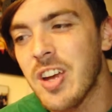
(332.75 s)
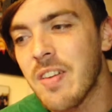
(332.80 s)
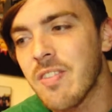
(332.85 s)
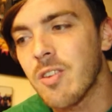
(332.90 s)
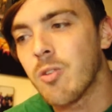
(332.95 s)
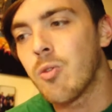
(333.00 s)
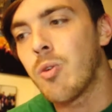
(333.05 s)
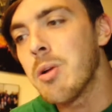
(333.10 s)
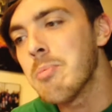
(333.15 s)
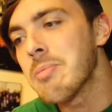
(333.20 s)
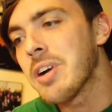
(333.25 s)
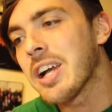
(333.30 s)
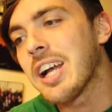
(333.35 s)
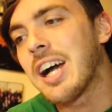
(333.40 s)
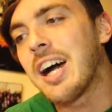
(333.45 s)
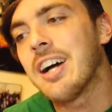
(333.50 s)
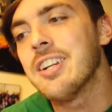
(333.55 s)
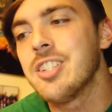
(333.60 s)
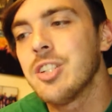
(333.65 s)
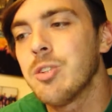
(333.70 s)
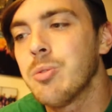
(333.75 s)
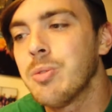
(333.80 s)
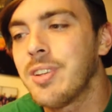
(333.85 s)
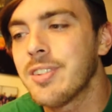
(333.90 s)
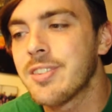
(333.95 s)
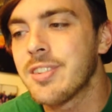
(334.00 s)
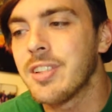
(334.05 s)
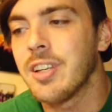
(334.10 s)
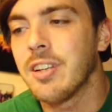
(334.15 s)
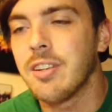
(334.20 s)
You have it won by Aji
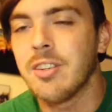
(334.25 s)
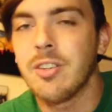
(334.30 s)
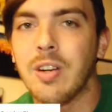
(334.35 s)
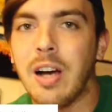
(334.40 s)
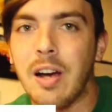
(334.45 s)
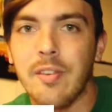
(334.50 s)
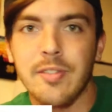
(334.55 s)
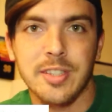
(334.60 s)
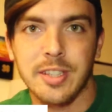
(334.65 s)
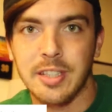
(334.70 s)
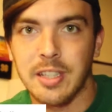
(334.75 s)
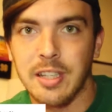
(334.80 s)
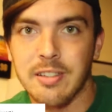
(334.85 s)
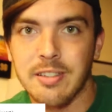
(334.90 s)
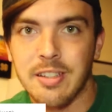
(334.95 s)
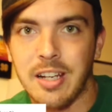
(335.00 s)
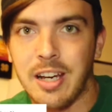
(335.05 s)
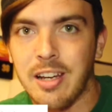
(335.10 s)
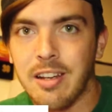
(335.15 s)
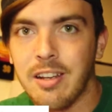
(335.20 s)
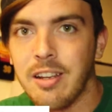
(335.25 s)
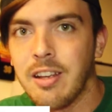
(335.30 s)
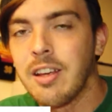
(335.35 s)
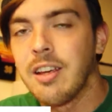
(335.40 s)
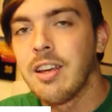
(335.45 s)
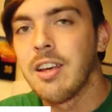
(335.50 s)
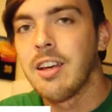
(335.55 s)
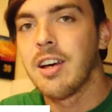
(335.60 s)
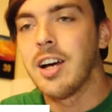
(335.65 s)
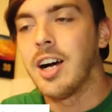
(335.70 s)
Wilson, who obviously is not
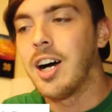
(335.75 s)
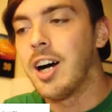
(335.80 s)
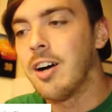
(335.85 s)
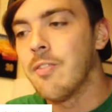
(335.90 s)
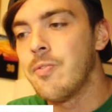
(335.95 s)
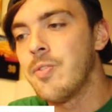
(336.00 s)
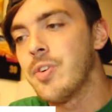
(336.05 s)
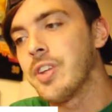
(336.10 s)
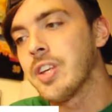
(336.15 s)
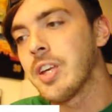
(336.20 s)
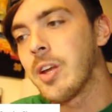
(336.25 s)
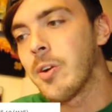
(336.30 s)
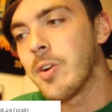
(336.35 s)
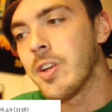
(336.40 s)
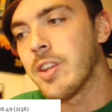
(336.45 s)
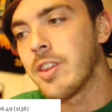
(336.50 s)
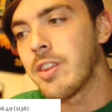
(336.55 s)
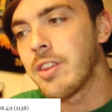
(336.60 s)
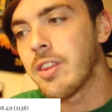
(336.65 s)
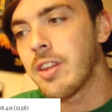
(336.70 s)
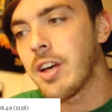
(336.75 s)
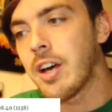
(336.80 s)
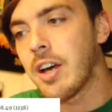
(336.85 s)
affiliated with